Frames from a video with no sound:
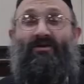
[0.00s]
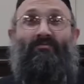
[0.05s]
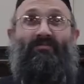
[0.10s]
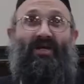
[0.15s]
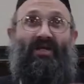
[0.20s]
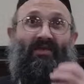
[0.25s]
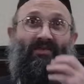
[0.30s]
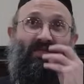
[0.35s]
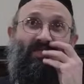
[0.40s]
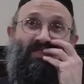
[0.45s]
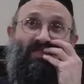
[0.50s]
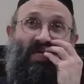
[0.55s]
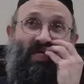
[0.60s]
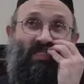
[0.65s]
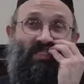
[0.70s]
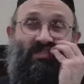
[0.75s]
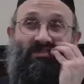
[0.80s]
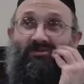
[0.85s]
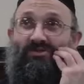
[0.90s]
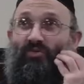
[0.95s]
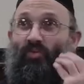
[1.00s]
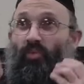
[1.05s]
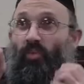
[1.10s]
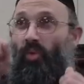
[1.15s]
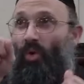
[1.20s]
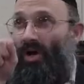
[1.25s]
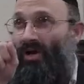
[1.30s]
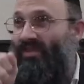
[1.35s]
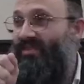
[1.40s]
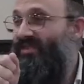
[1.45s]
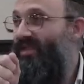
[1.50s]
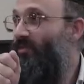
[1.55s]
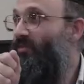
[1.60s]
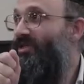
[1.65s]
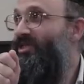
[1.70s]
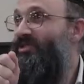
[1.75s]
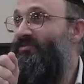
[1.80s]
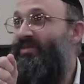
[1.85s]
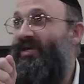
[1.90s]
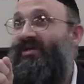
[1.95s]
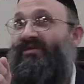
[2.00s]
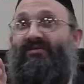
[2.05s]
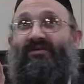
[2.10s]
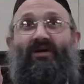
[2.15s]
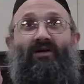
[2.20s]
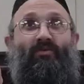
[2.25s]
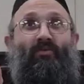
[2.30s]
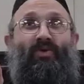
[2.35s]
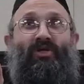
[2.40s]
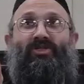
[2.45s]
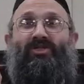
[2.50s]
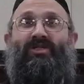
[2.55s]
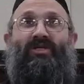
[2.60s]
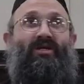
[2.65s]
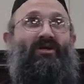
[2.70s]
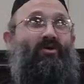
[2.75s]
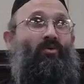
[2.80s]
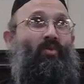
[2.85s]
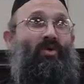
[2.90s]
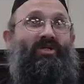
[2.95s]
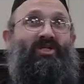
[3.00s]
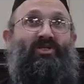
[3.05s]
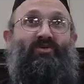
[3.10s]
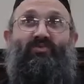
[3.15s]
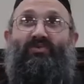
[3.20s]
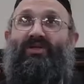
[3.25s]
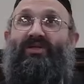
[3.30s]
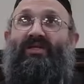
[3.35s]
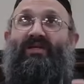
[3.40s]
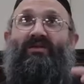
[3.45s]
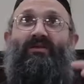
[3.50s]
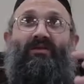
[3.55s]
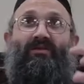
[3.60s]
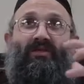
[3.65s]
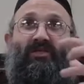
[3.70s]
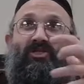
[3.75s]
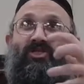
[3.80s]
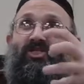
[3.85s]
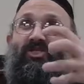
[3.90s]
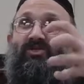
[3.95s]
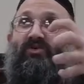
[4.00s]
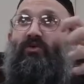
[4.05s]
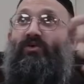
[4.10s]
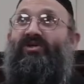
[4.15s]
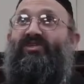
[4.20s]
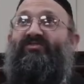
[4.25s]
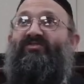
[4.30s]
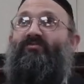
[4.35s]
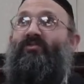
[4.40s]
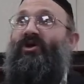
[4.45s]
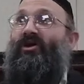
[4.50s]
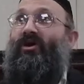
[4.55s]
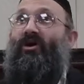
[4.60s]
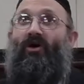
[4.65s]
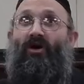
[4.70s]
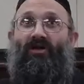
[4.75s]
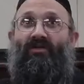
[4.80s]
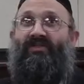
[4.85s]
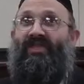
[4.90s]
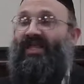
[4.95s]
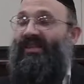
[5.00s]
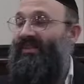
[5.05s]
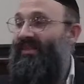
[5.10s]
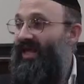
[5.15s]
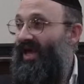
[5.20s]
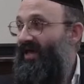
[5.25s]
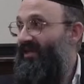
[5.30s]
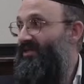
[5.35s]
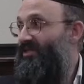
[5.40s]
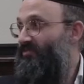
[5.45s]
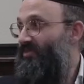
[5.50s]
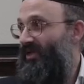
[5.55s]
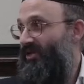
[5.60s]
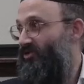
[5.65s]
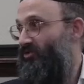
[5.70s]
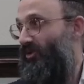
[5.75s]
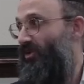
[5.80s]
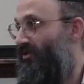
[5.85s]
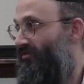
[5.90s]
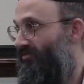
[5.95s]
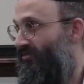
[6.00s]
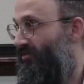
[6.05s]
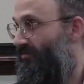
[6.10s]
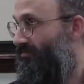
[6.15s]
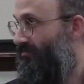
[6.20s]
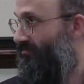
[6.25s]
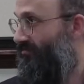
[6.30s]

But in this case, there's one thing which is being done which is really the source from where all of that light is being drawn from.